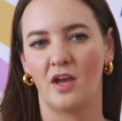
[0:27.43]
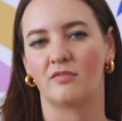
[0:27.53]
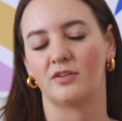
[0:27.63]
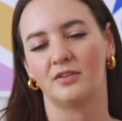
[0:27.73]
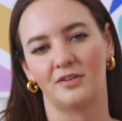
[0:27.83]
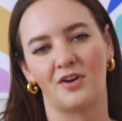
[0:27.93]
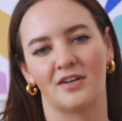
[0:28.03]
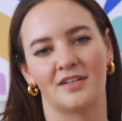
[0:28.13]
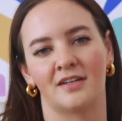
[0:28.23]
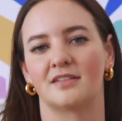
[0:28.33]
For a little
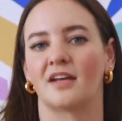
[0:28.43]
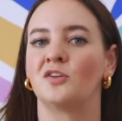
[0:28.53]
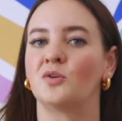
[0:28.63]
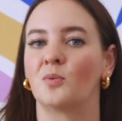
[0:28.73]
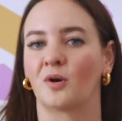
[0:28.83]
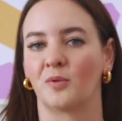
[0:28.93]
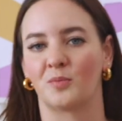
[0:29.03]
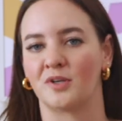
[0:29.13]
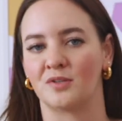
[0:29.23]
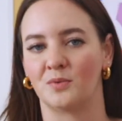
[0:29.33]
context, I do work with
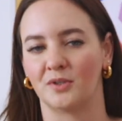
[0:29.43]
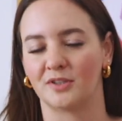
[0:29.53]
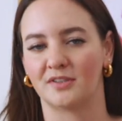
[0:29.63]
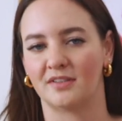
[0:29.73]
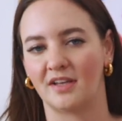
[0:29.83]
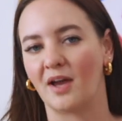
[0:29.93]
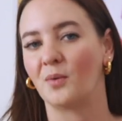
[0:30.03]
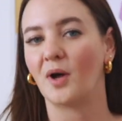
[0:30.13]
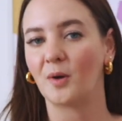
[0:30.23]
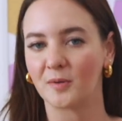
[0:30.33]
preschoolers, and
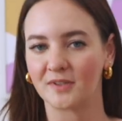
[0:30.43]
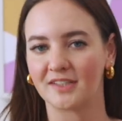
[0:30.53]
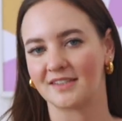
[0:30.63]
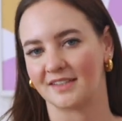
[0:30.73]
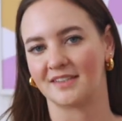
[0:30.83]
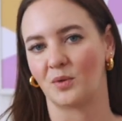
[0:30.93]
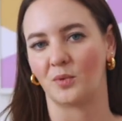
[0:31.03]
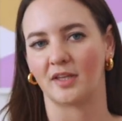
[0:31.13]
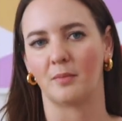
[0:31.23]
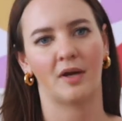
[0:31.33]
while we were discussing
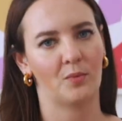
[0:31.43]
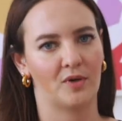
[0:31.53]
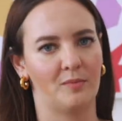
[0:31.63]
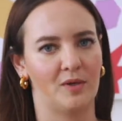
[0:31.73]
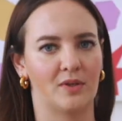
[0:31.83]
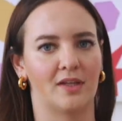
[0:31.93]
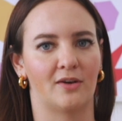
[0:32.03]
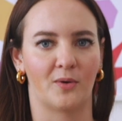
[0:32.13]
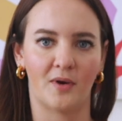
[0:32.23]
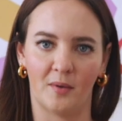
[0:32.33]
what they might want to be when they
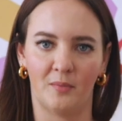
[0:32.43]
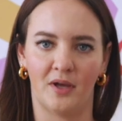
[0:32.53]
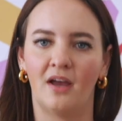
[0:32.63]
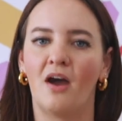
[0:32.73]
grow up,